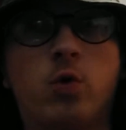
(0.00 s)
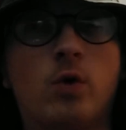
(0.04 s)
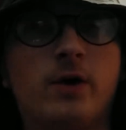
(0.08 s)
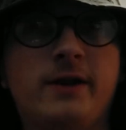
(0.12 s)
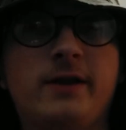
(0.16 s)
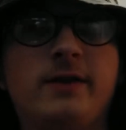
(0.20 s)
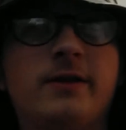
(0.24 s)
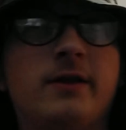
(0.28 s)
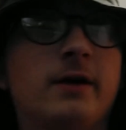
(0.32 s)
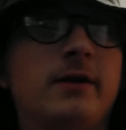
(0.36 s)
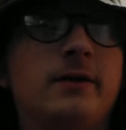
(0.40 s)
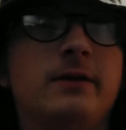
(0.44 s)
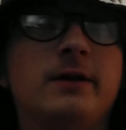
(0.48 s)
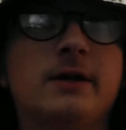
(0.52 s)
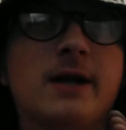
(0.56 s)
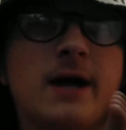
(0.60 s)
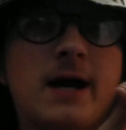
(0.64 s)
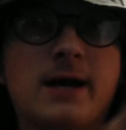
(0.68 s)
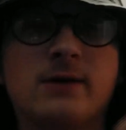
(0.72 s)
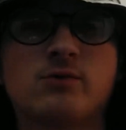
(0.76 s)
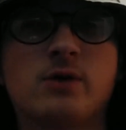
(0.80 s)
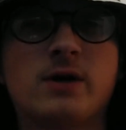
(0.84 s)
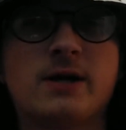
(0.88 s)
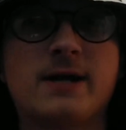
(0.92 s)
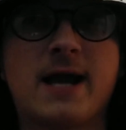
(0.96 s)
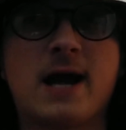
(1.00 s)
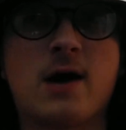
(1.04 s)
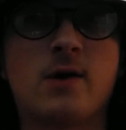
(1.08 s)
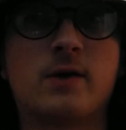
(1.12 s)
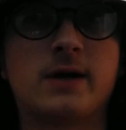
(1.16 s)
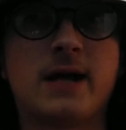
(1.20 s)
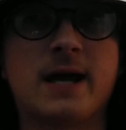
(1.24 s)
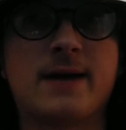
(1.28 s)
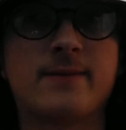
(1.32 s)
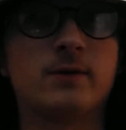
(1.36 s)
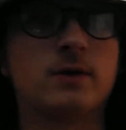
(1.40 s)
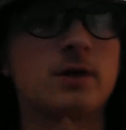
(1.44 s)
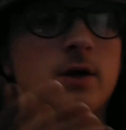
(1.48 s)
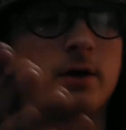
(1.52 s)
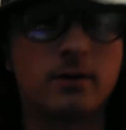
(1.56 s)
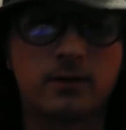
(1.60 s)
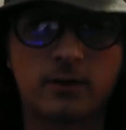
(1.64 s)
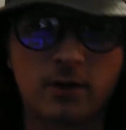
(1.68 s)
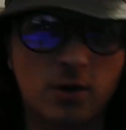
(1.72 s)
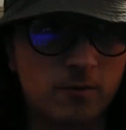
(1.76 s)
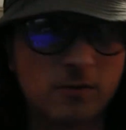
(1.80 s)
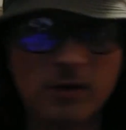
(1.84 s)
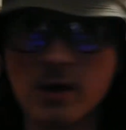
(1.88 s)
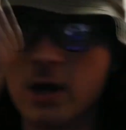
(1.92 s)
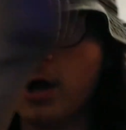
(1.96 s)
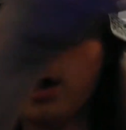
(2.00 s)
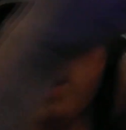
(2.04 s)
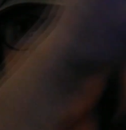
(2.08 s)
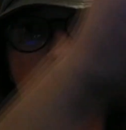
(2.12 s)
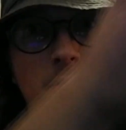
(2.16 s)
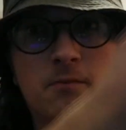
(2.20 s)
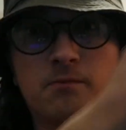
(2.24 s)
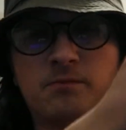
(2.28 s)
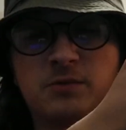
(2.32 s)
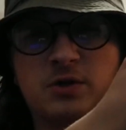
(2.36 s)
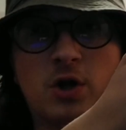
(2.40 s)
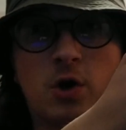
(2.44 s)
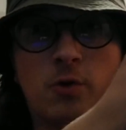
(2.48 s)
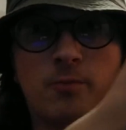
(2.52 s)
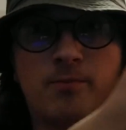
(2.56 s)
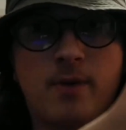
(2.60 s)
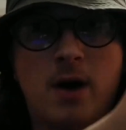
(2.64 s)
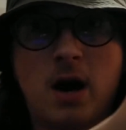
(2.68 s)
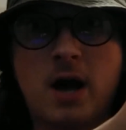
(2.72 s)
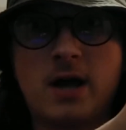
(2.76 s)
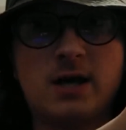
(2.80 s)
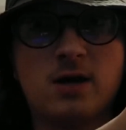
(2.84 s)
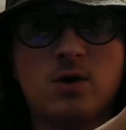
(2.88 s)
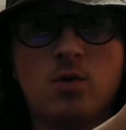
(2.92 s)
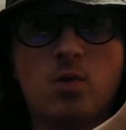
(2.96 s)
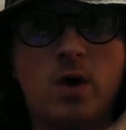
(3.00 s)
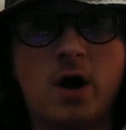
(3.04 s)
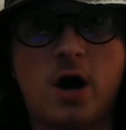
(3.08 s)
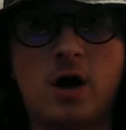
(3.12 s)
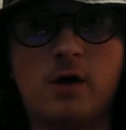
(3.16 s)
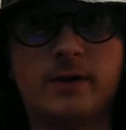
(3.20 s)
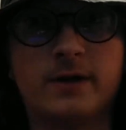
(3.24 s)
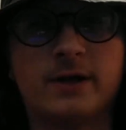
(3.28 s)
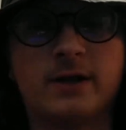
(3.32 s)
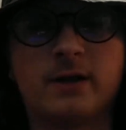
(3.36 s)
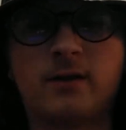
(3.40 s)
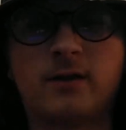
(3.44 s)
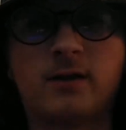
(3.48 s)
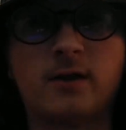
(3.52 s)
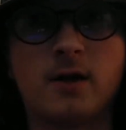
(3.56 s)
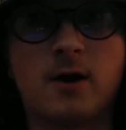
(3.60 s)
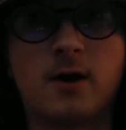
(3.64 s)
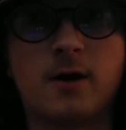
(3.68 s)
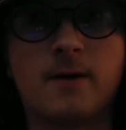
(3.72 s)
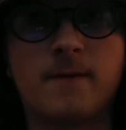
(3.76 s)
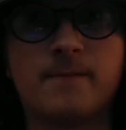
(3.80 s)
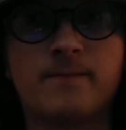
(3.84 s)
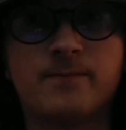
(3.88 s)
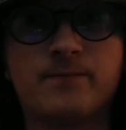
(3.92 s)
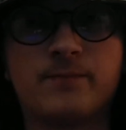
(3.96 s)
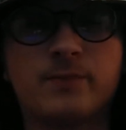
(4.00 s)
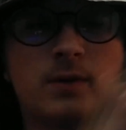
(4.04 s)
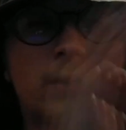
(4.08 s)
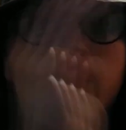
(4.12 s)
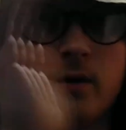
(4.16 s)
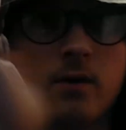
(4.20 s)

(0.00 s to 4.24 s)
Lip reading: $20.69 right now on Amazon. So, you know, buy it while it's on